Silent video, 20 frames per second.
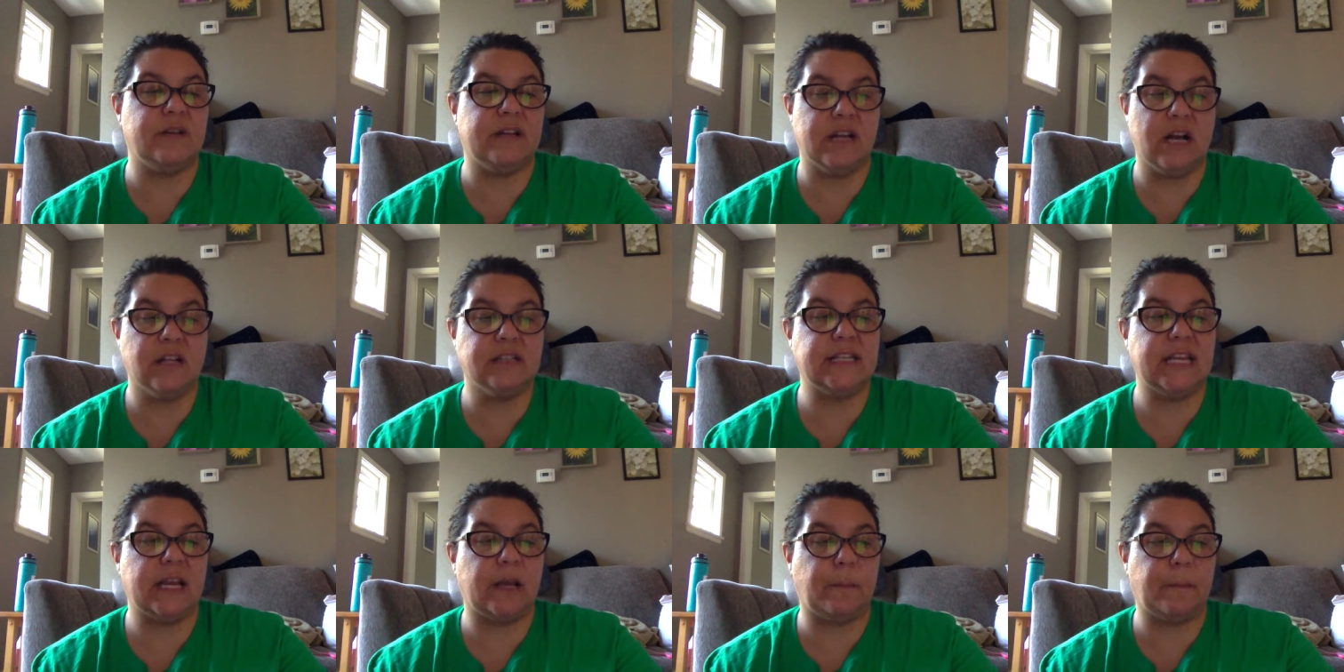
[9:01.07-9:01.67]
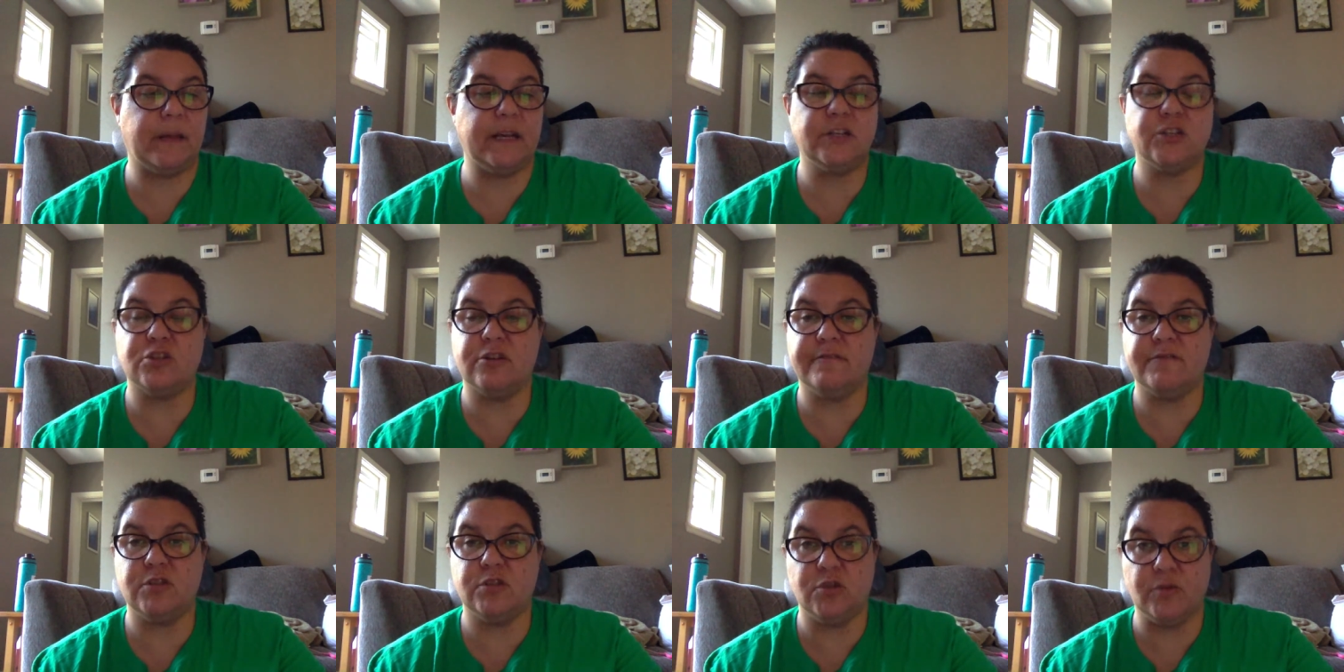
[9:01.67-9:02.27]
and I'll take a
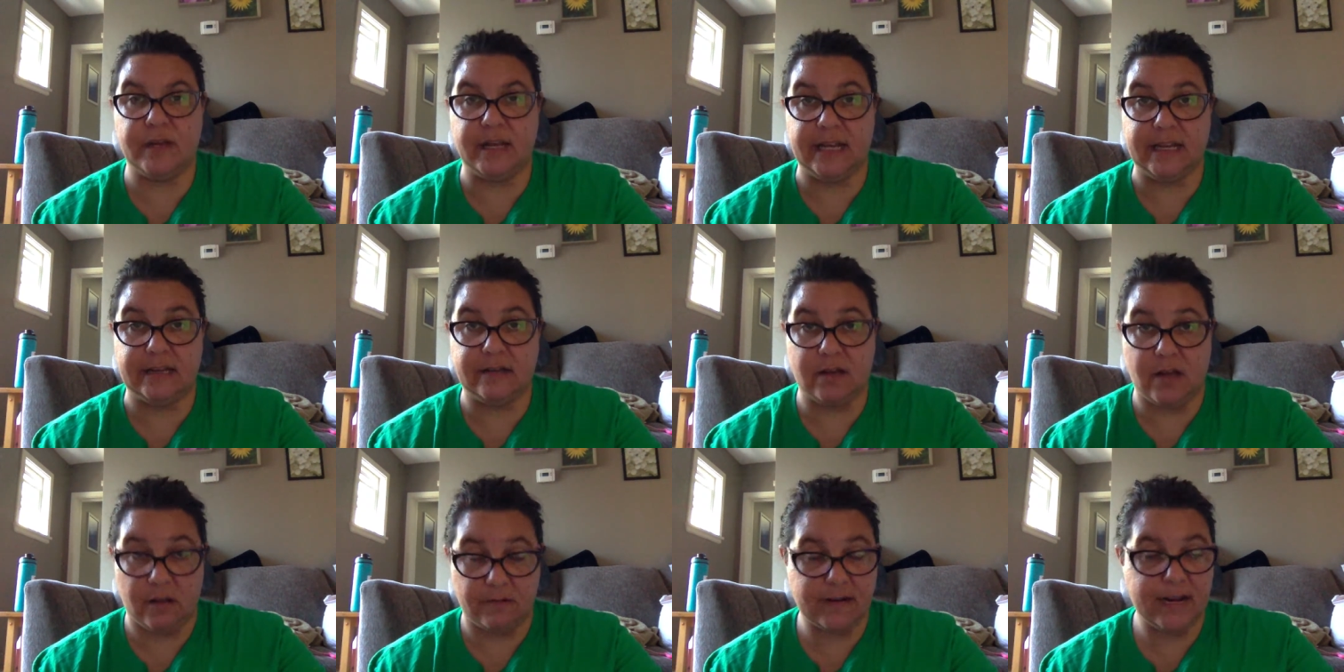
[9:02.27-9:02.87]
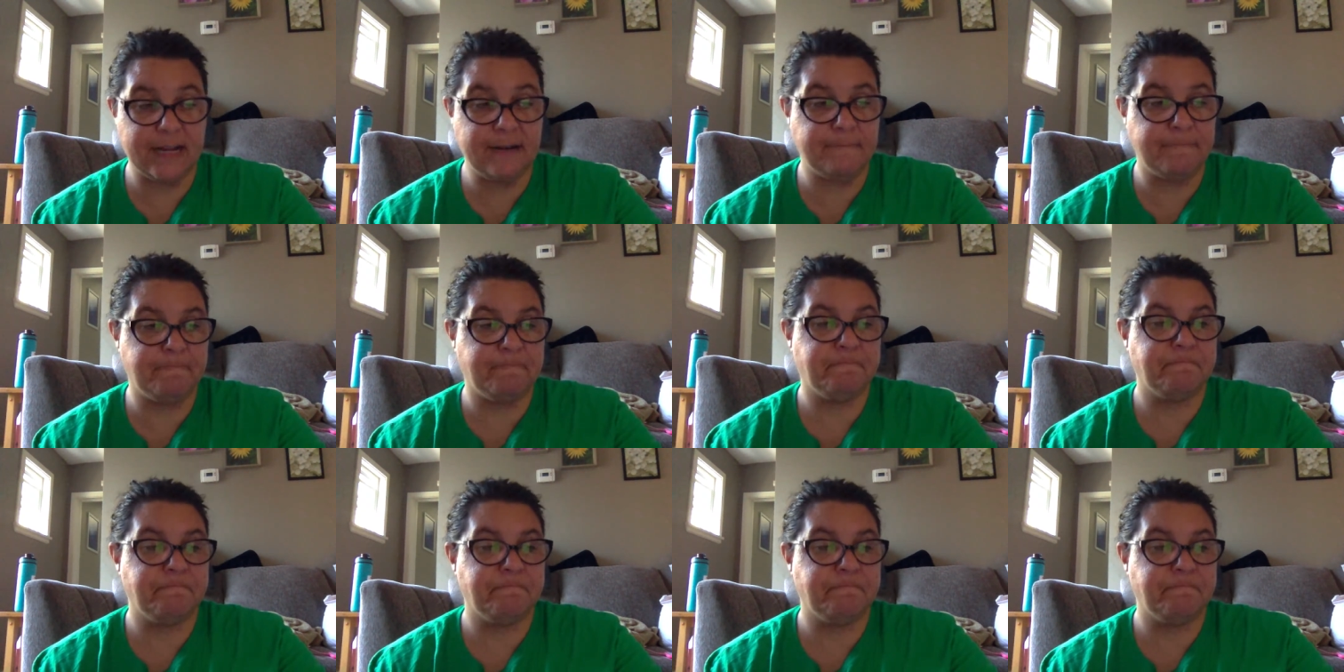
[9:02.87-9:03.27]
picture of you doing it, all right?